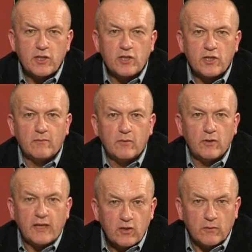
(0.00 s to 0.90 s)
he's got
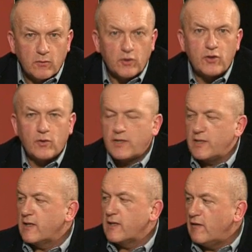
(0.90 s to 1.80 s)
more
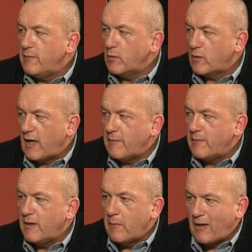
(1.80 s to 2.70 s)
choices of middle game
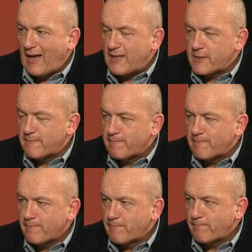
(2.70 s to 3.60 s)
plans.
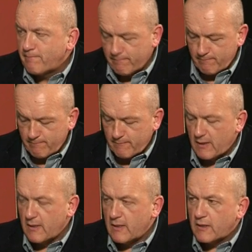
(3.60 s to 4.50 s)

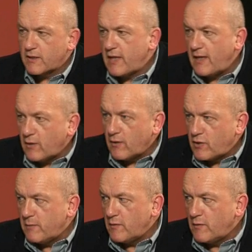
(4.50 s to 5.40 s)
Kosteniuk
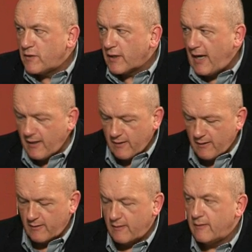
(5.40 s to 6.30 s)
just moves her king.
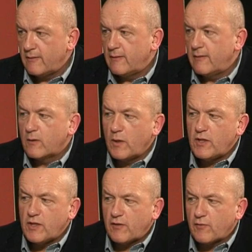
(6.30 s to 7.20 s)

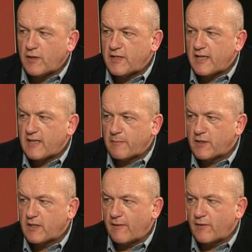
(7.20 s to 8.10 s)
Queen g3 sets up
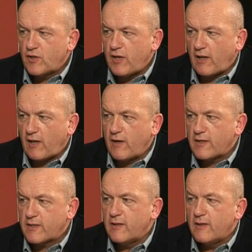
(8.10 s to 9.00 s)
discovered check
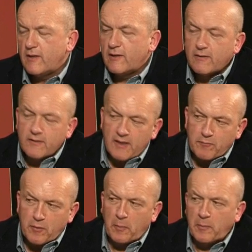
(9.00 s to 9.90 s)
threats.
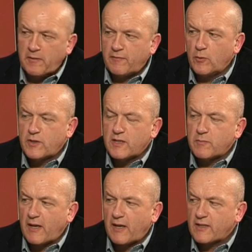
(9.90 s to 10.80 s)
That probably forces
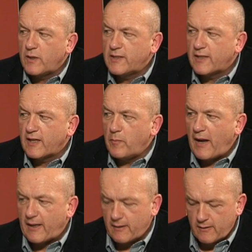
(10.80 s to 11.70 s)
black's queen to go
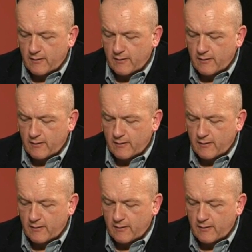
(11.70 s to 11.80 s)
back.